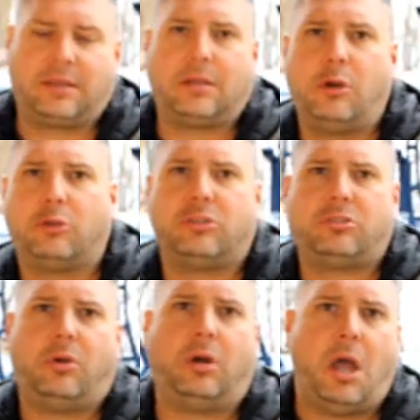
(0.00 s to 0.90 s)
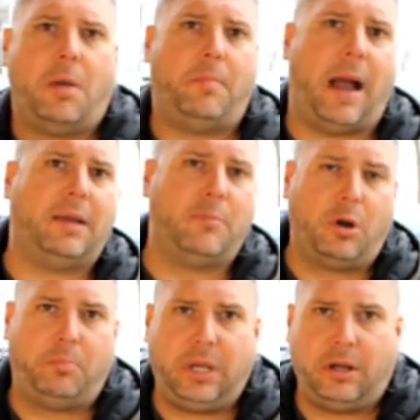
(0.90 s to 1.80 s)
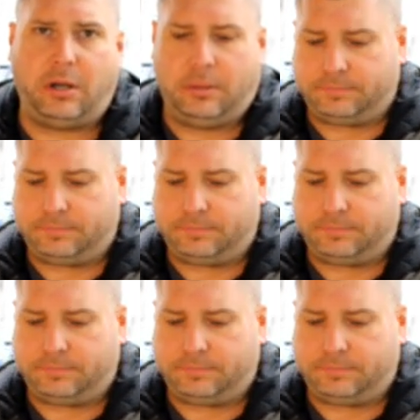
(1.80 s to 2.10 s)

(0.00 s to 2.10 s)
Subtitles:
the grocery store buying more beer